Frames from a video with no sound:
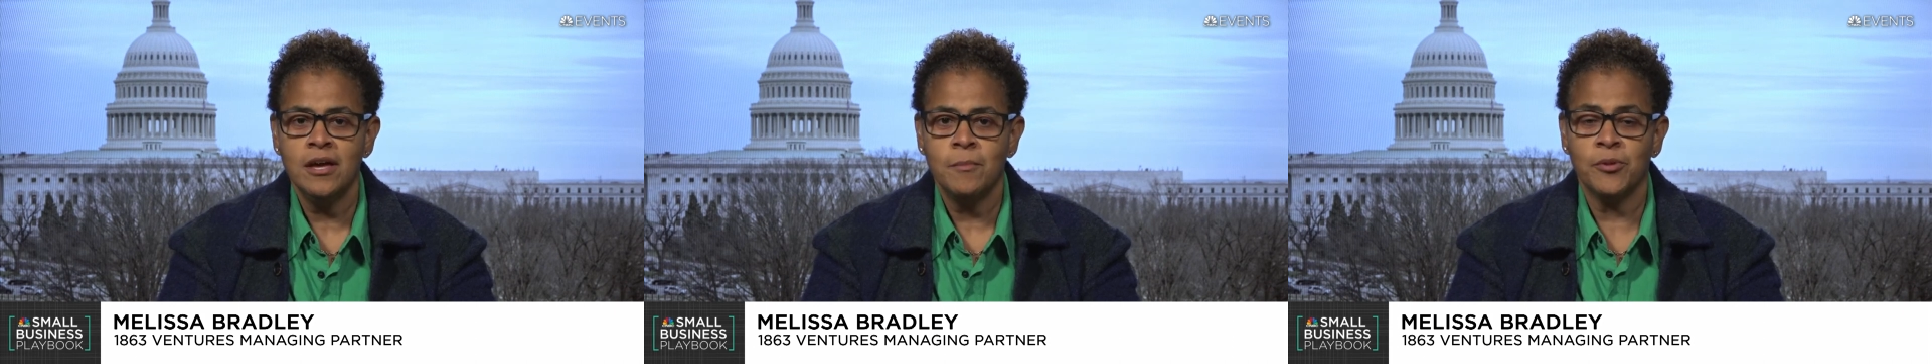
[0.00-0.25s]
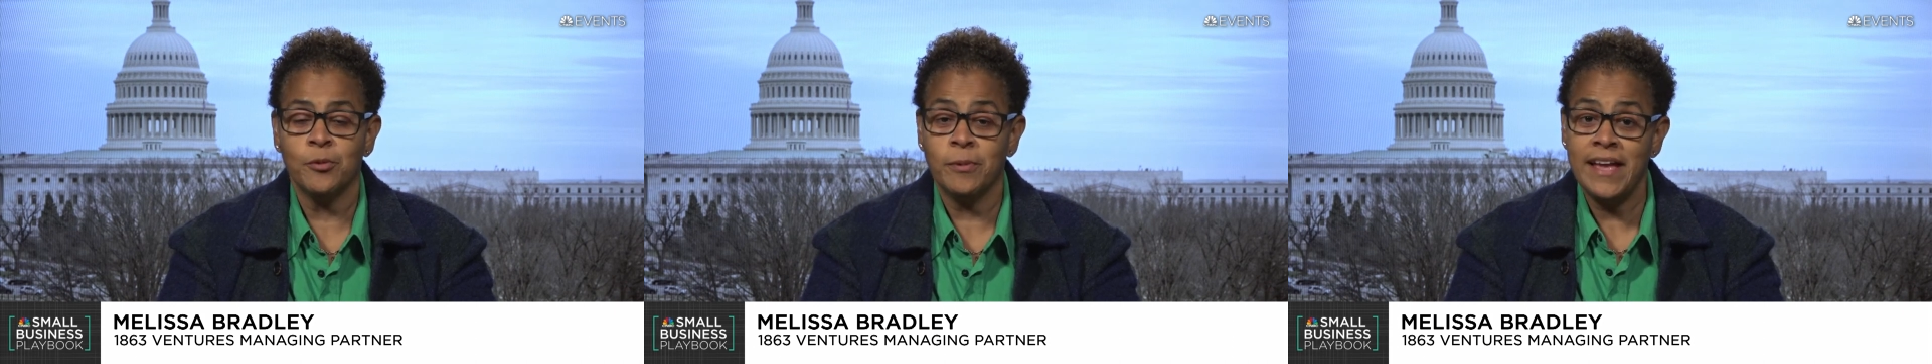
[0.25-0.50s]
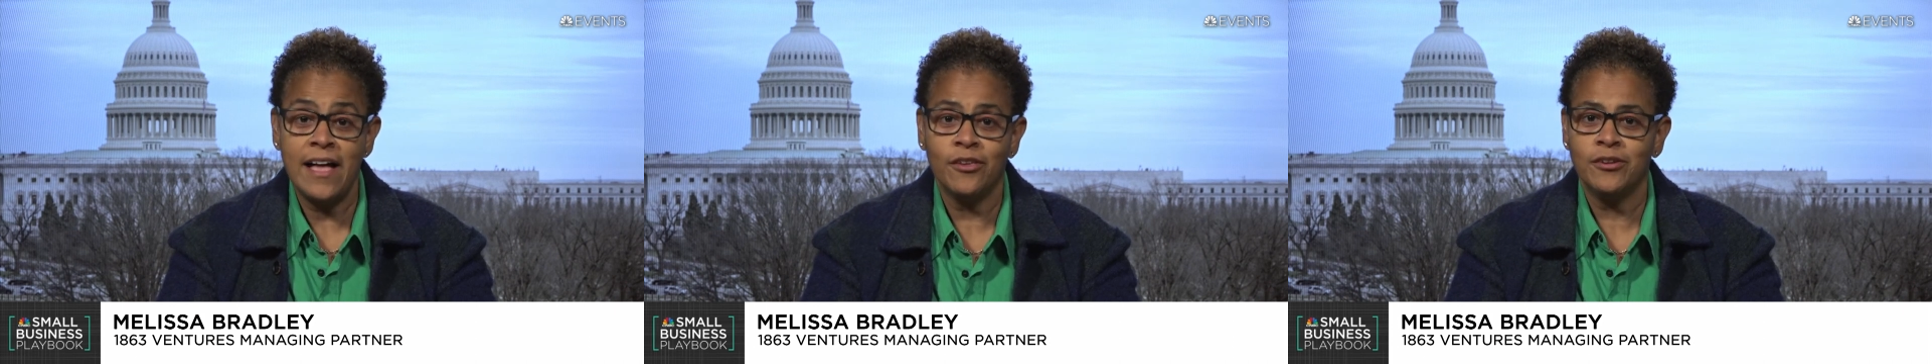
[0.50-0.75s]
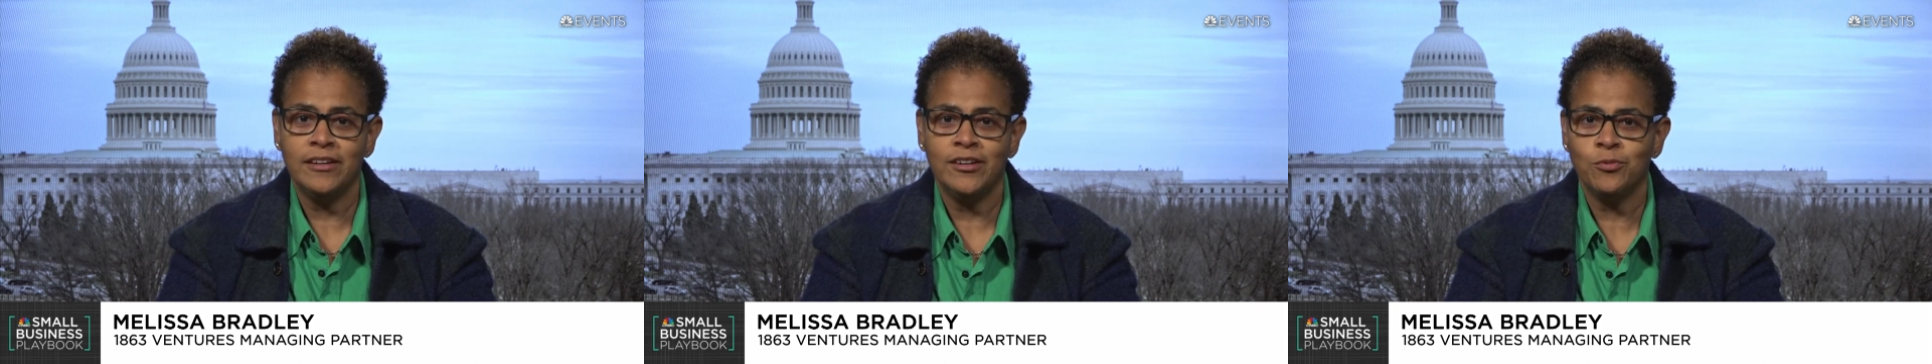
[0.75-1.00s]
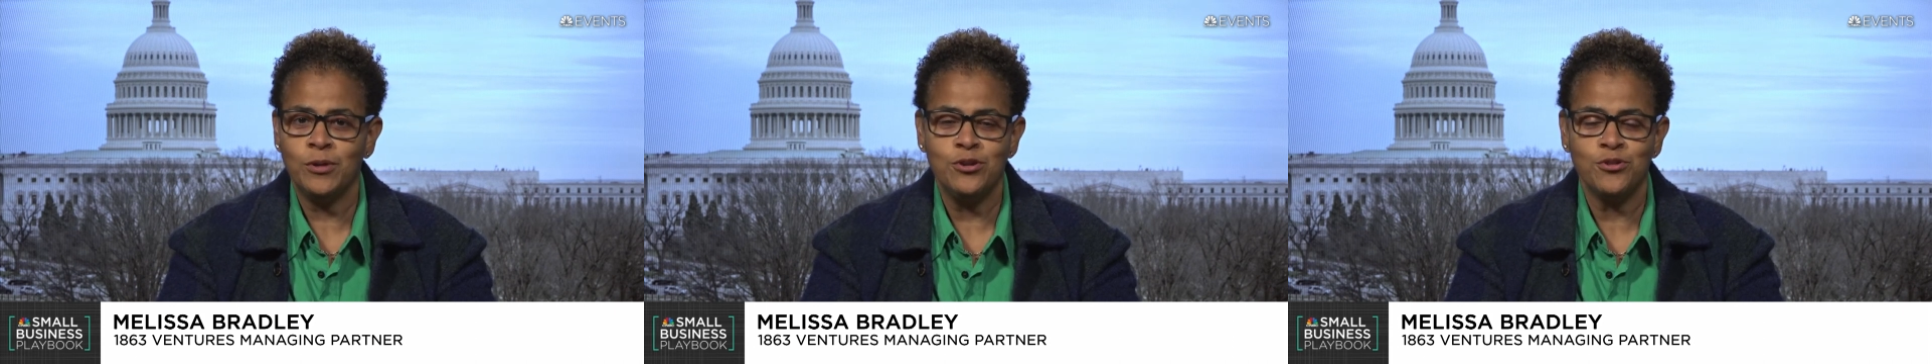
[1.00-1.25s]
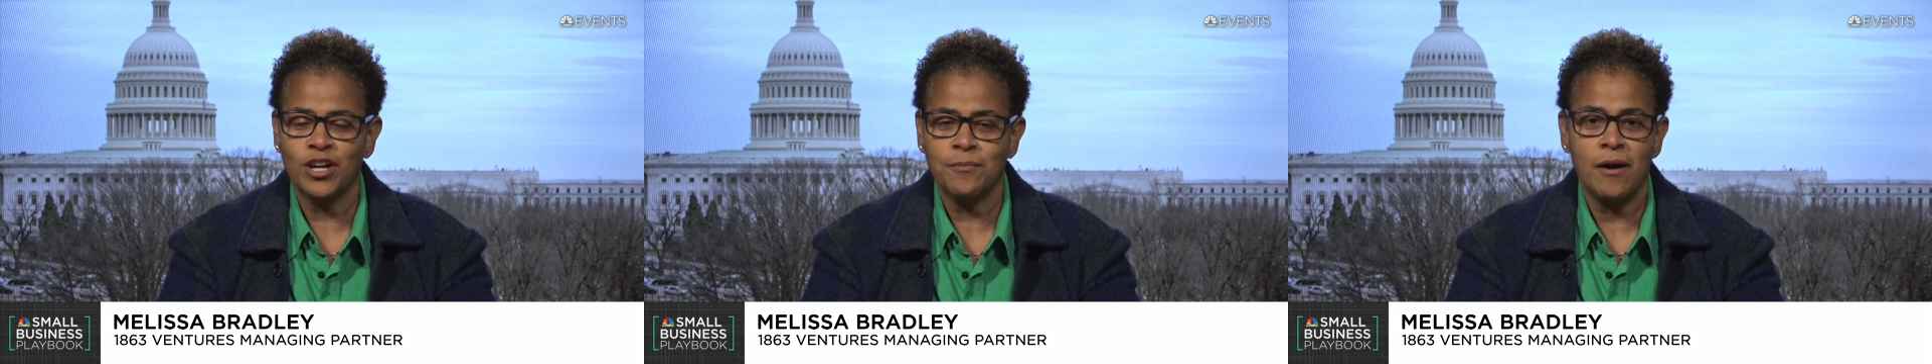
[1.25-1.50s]
But the reality is, when you
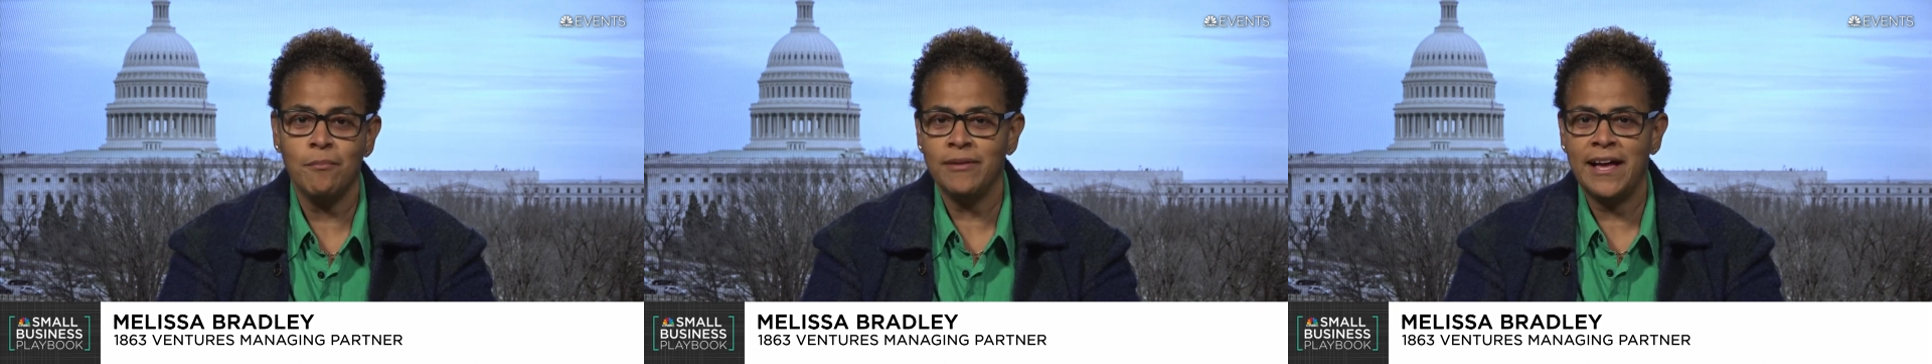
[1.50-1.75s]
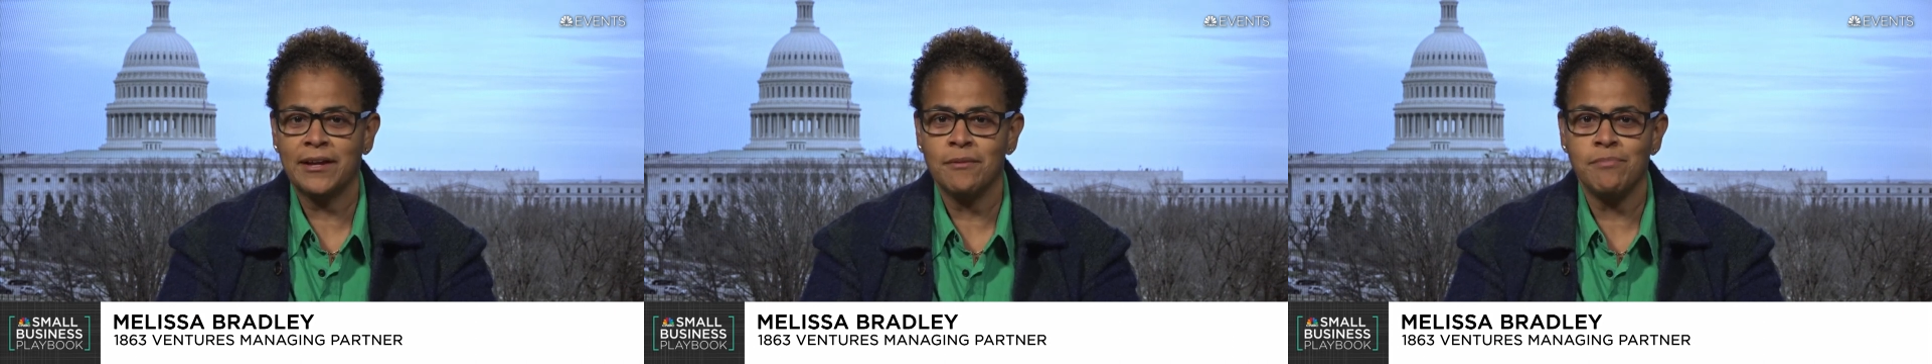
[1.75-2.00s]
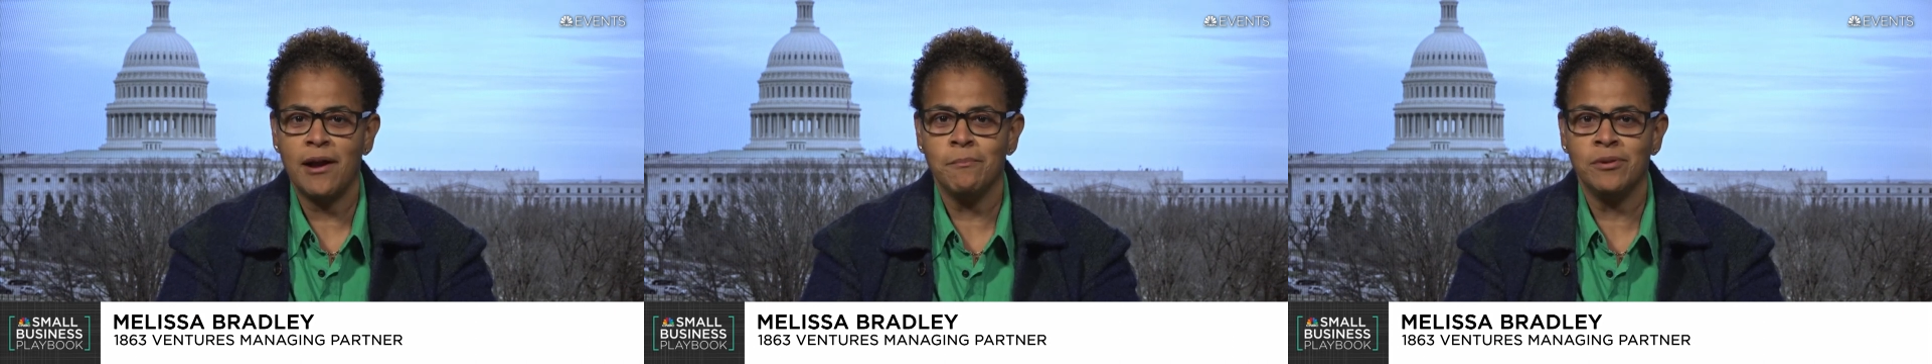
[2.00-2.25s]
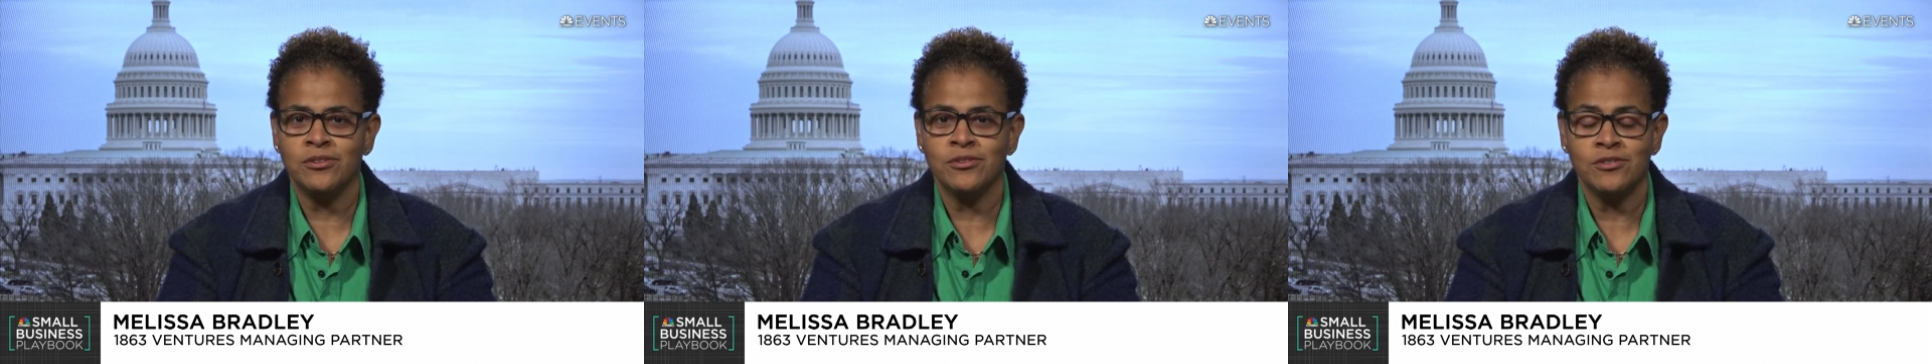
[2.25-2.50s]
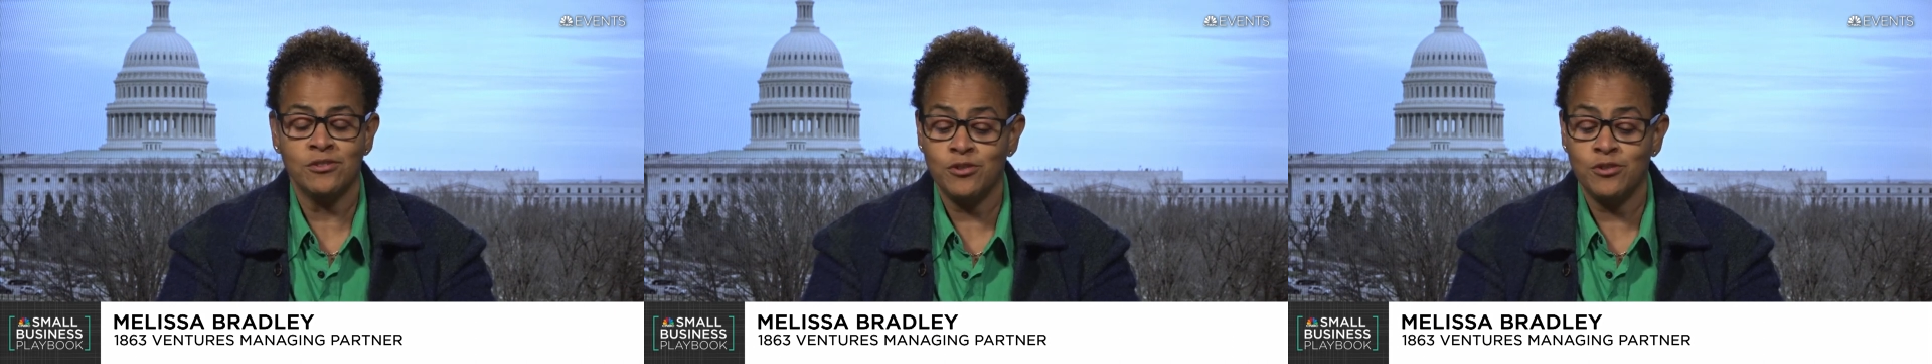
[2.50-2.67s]
talk about black and brown businesses,